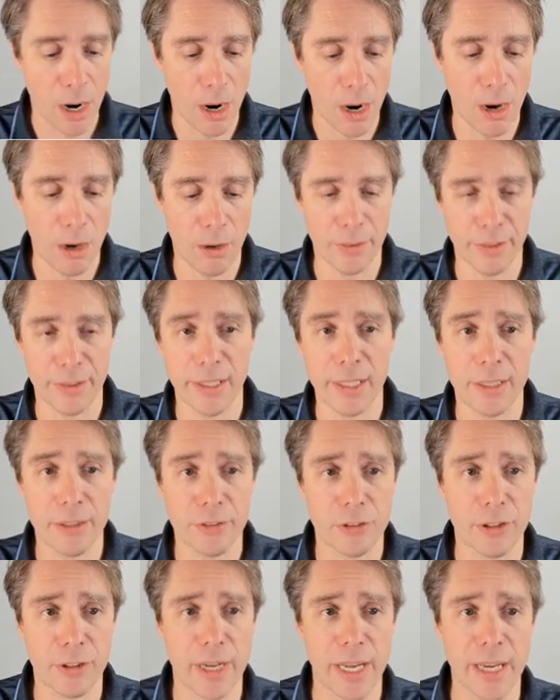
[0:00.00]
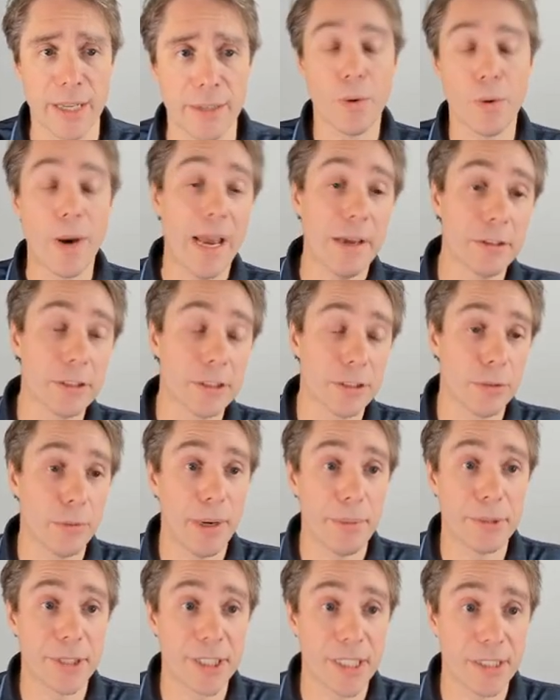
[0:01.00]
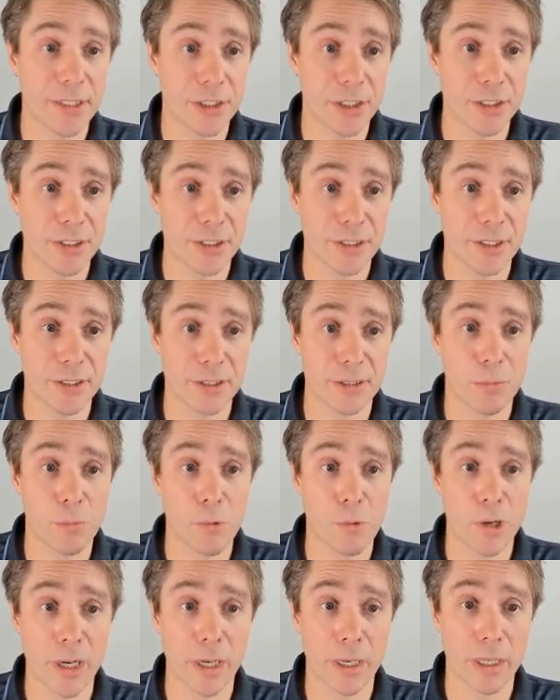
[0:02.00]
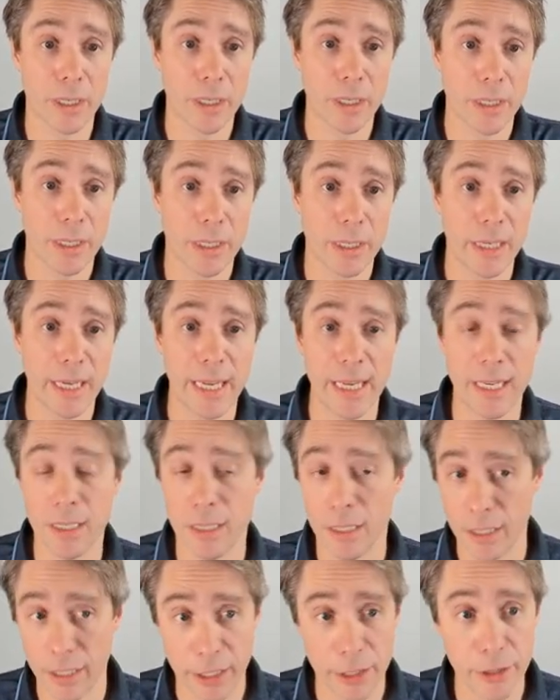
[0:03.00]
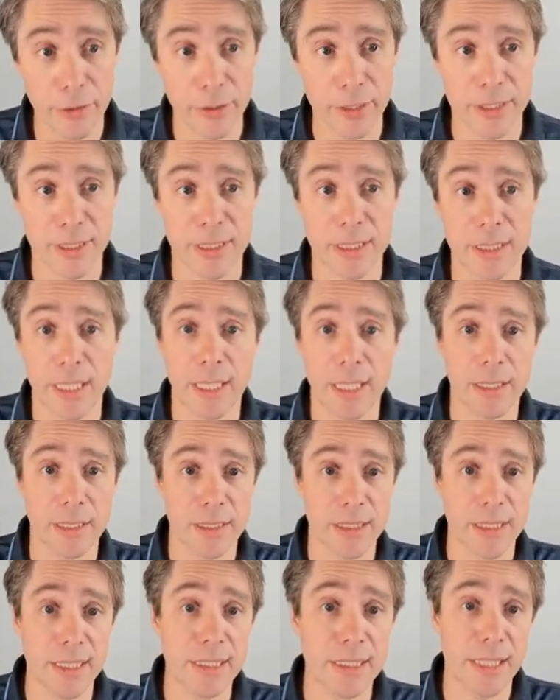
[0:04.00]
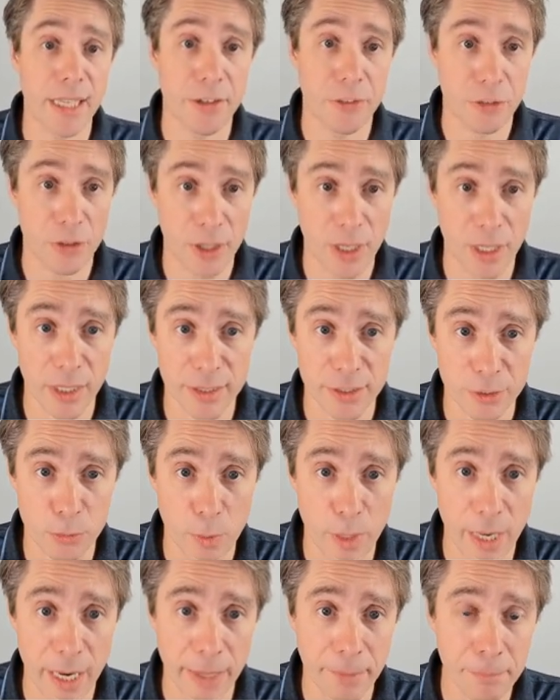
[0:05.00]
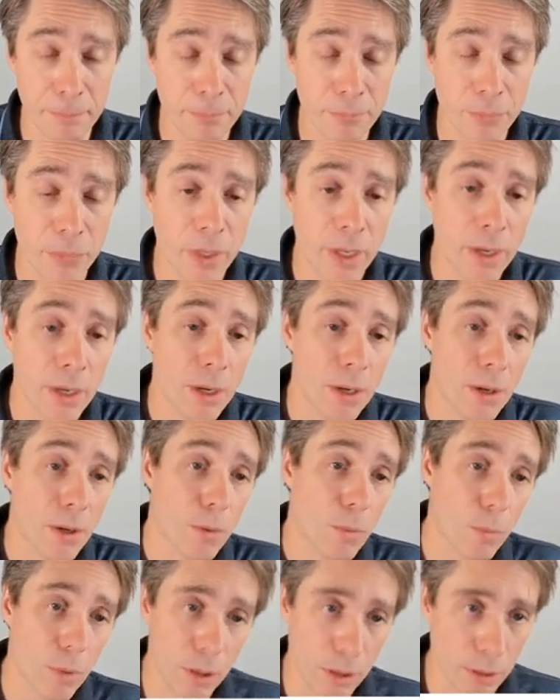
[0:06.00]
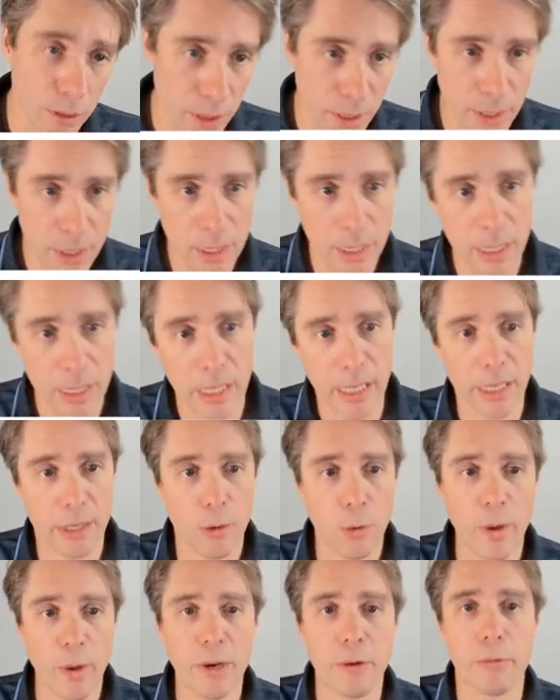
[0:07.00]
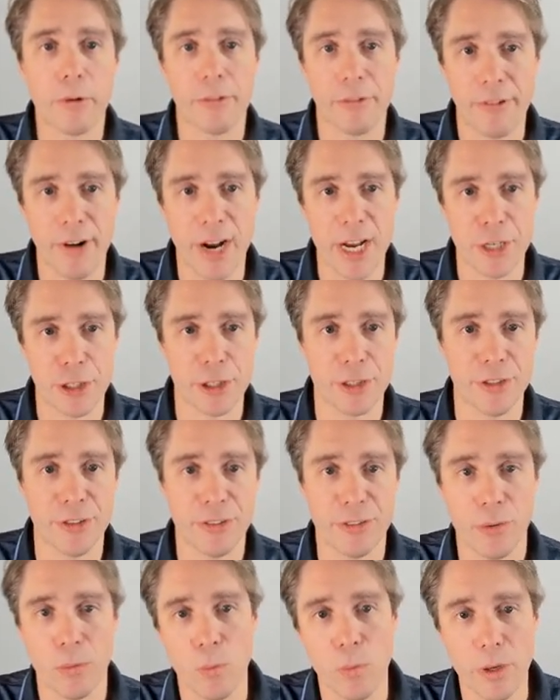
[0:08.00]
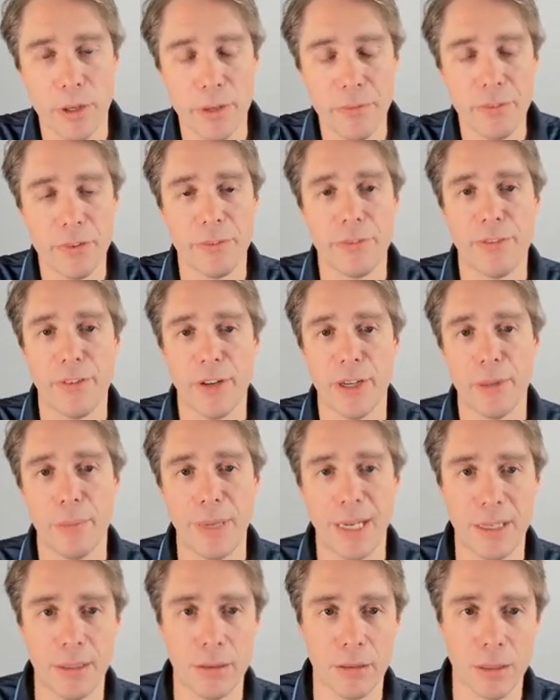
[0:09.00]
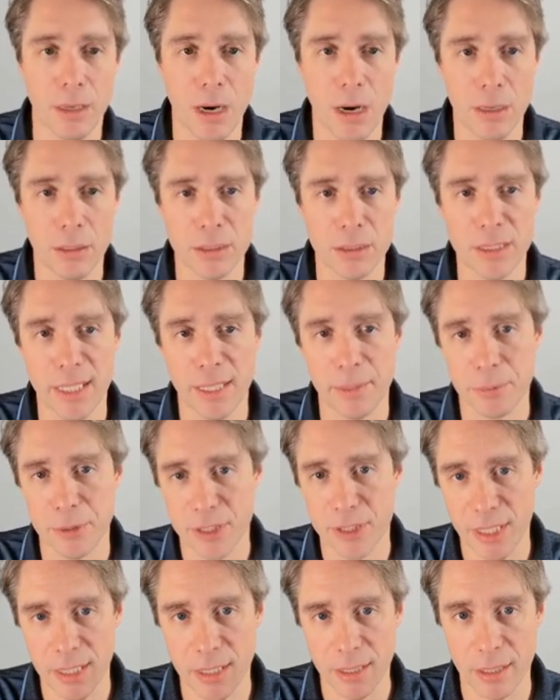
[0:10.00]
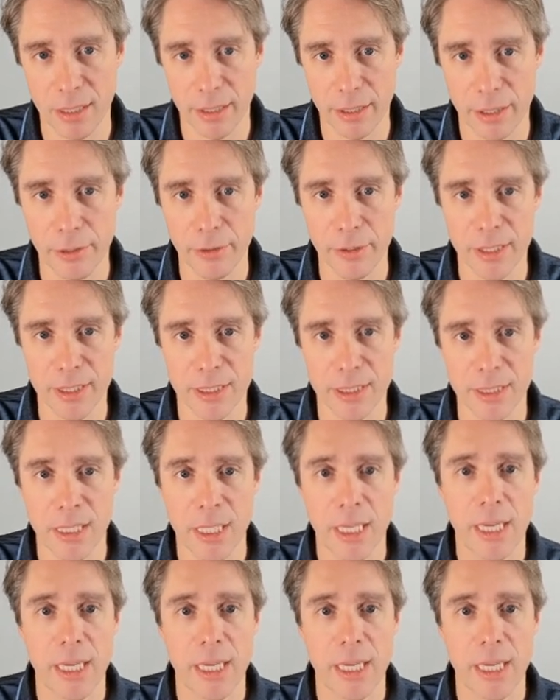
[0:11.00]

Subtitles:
on the internet. How does a reputation system work in Locutus in a decentralized way? Well, a quick refresher. So, one of the fundamental concepts in Locutus